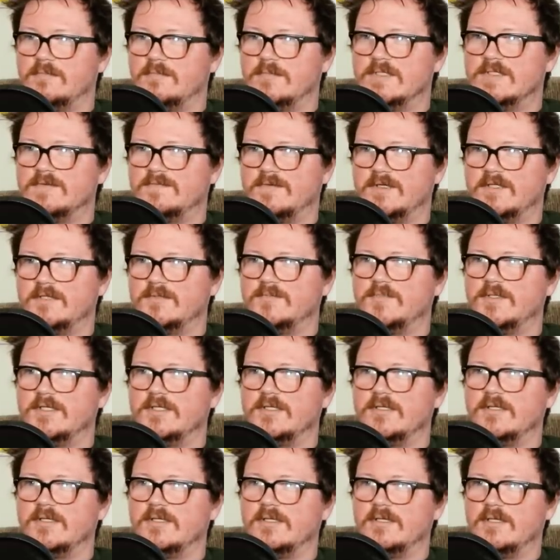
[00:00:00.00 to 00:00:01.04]

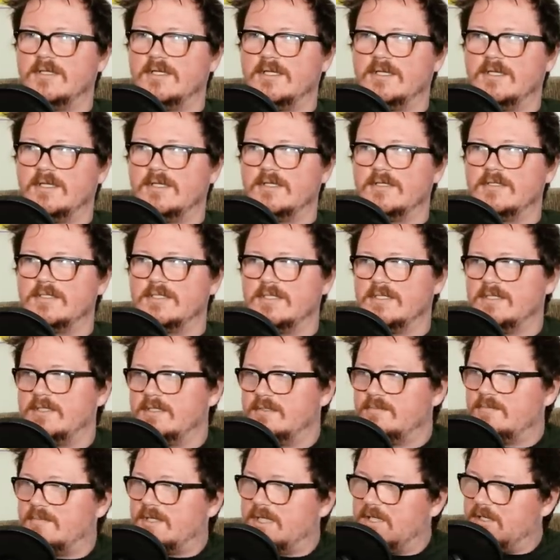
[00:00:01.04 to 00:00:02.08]
developing and
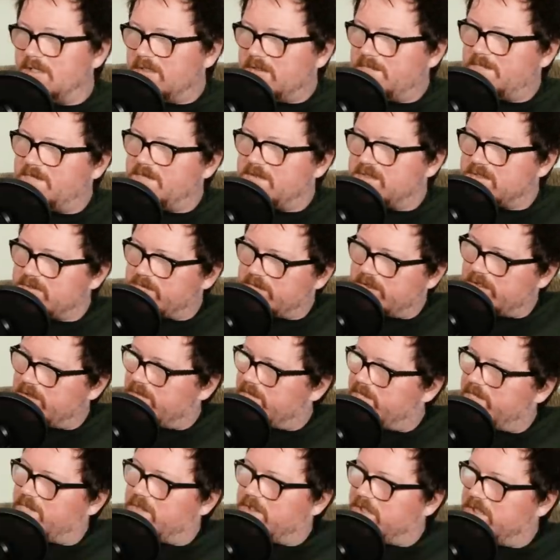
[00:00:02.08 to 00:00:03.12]
in my office right
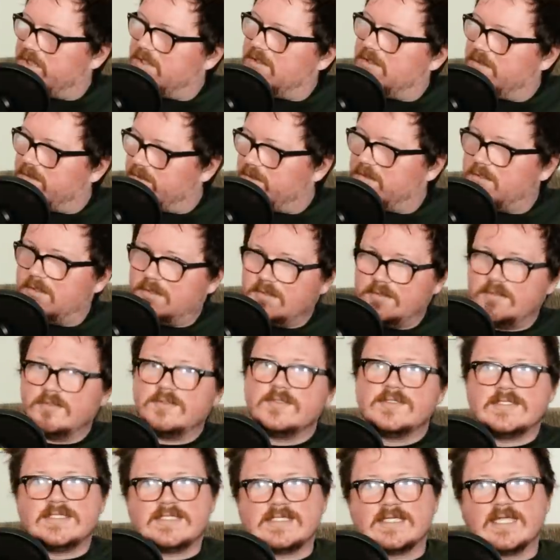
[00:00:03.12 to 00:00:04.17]
over here
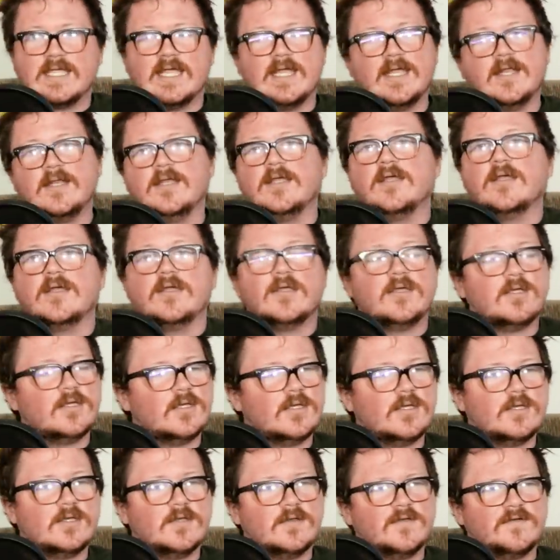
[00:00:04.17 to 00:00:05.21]
scanning
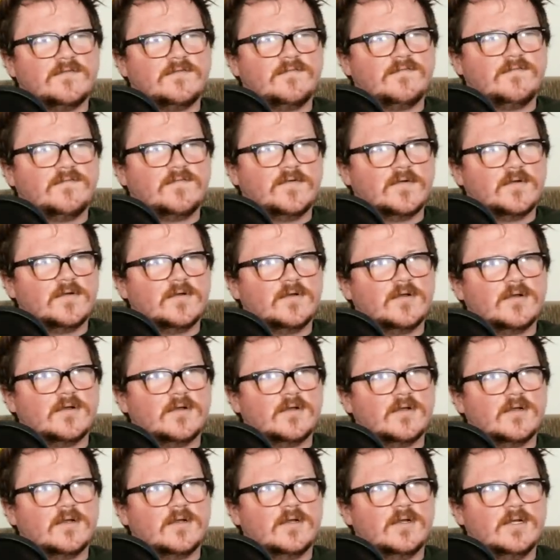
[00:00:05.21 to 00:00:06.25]

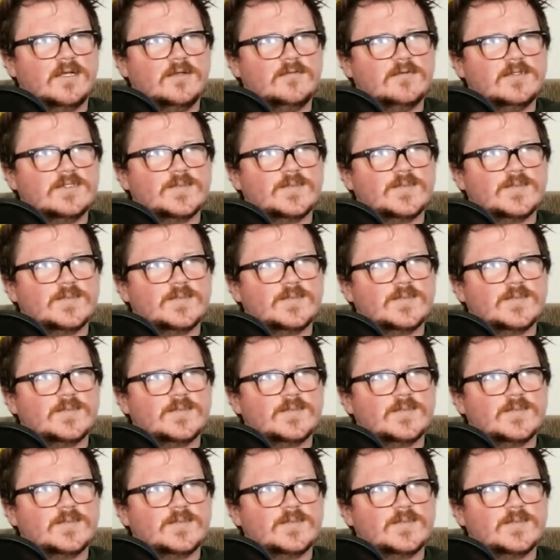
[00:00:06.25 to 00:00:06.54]
for it